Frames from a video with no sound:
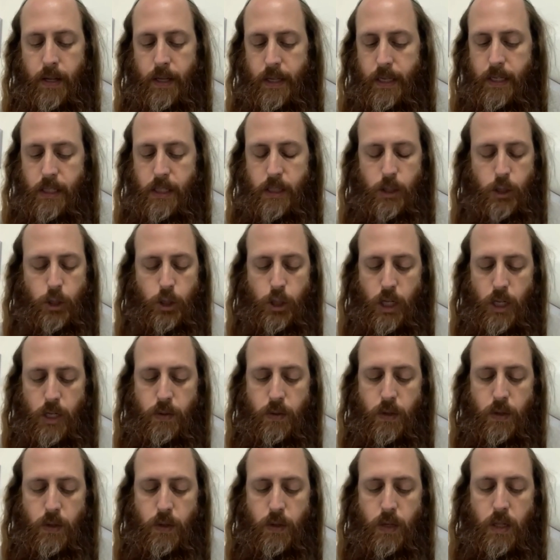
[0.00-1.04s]
in
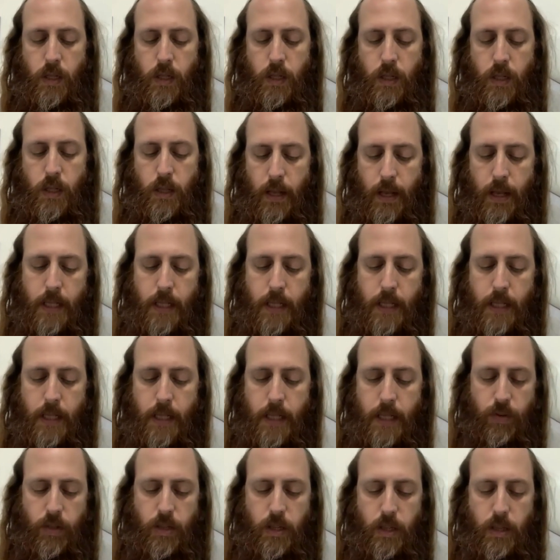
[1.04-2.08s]
general and
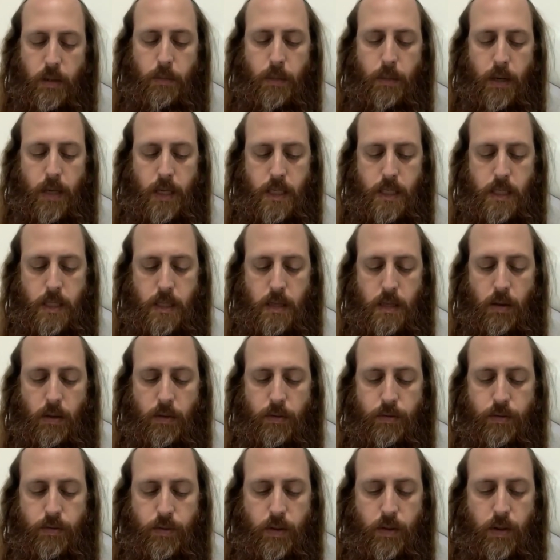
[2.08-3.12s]
specifically
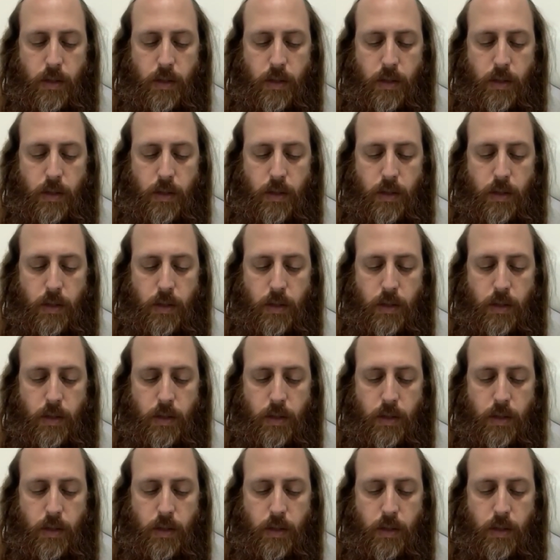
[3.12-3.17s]
myself,